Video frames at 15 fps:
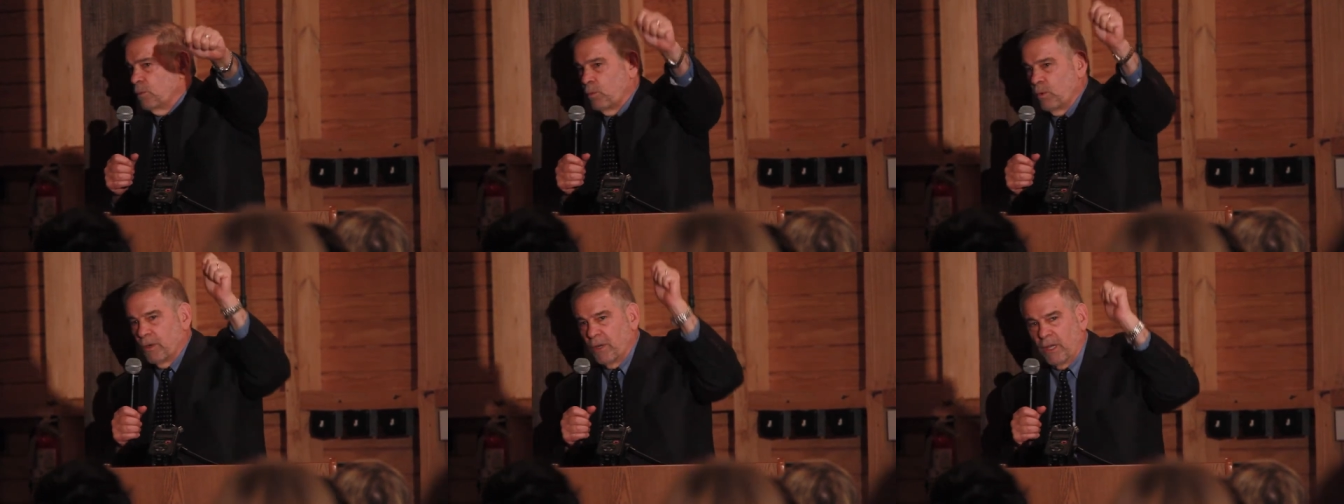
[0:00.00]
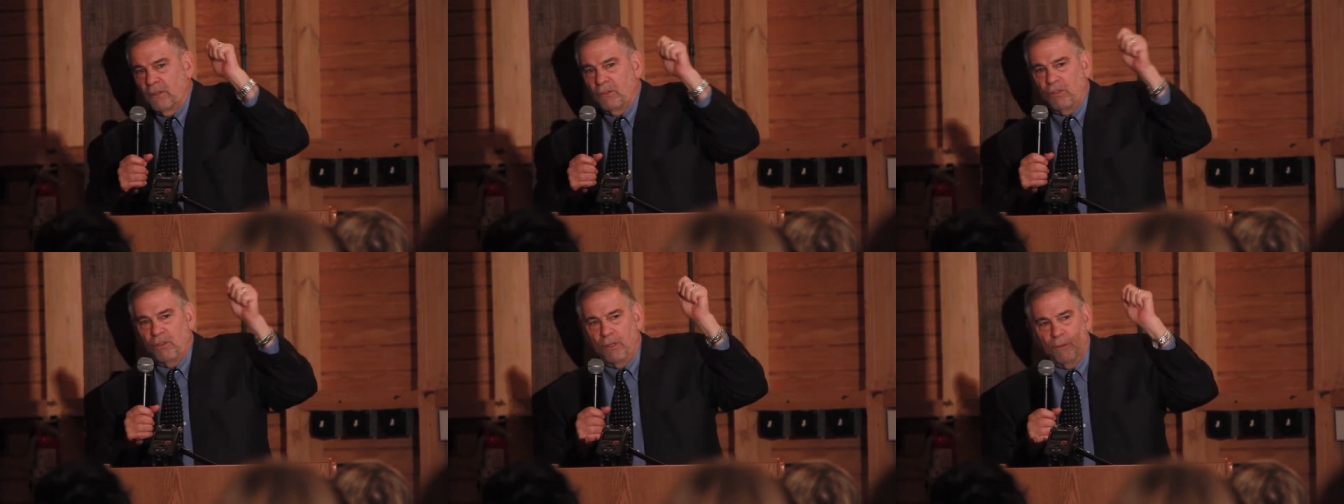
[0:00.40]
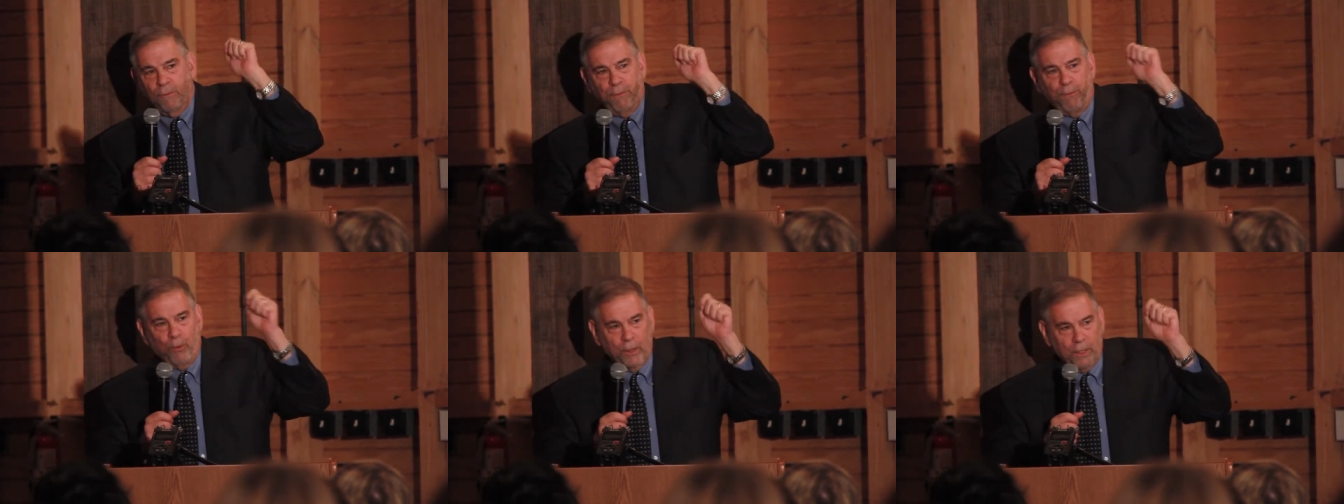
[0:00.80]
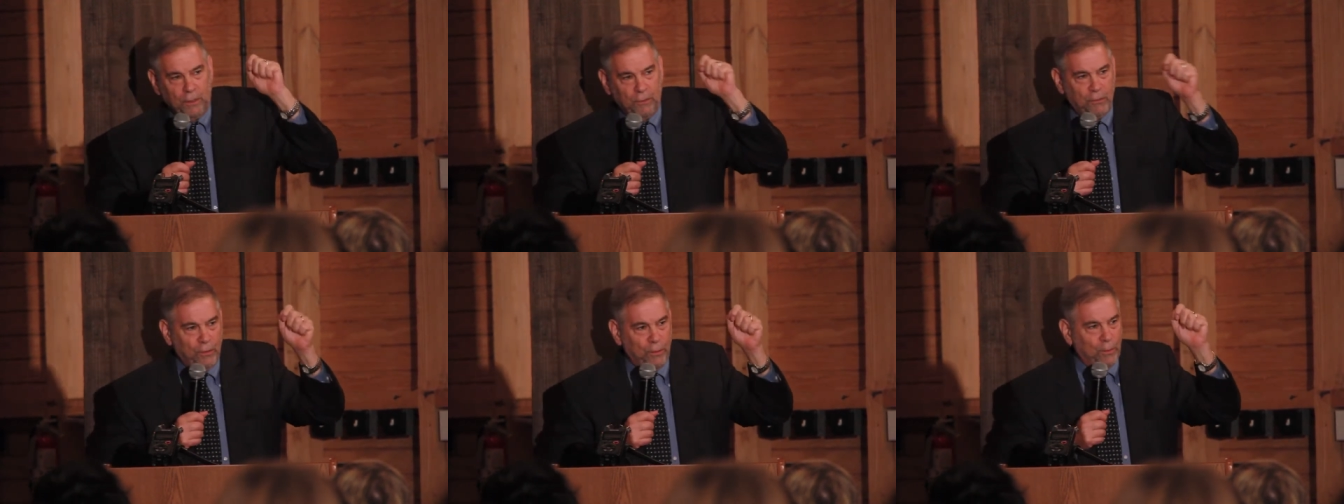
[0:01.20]
were
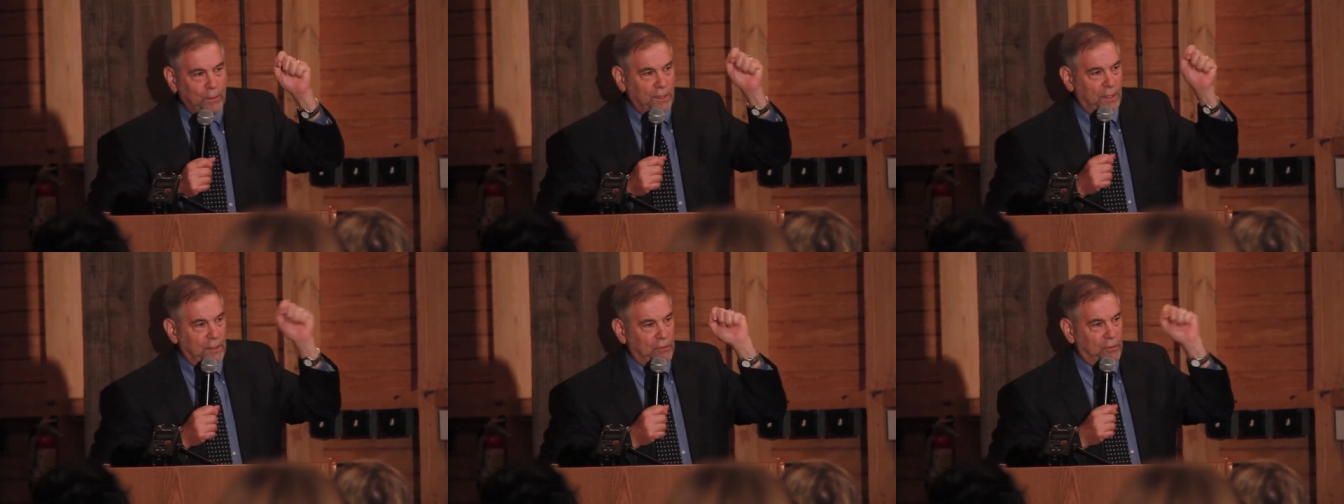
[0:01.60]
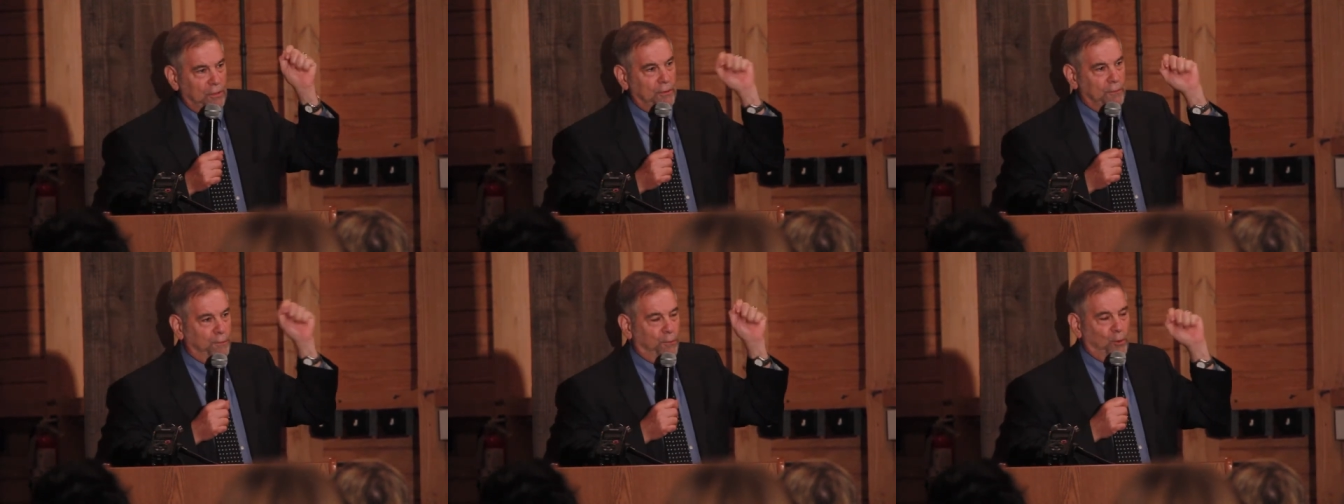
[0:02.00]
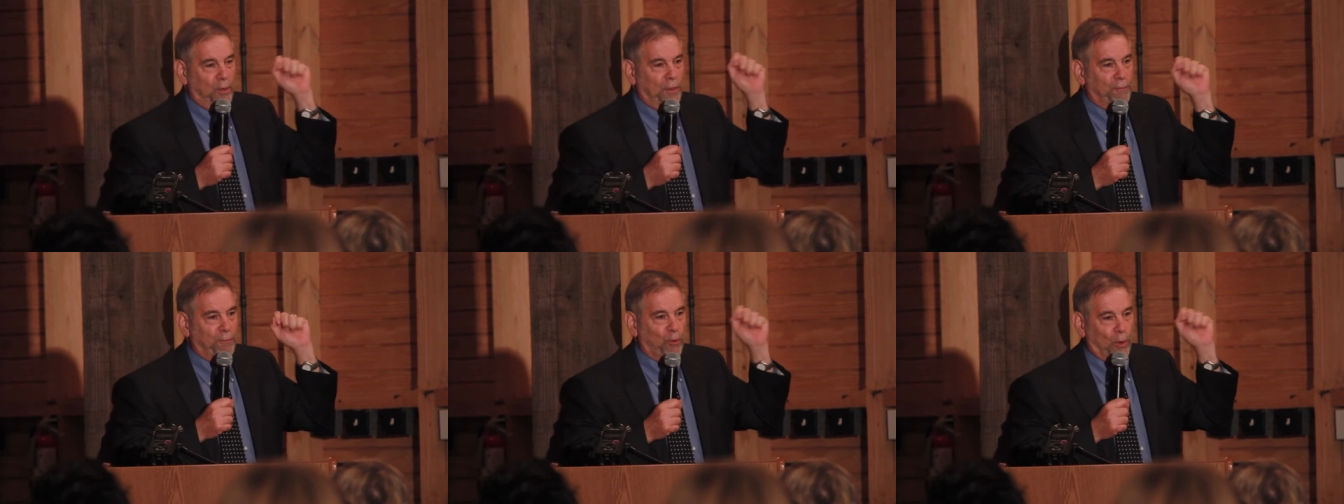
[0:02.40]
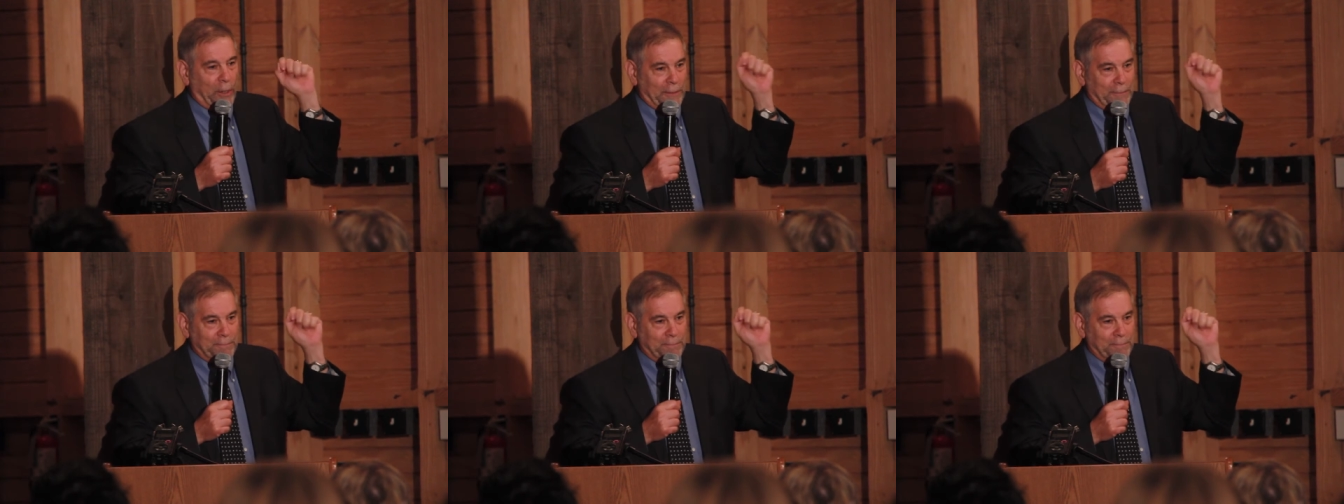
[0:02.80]
1942 and 1944.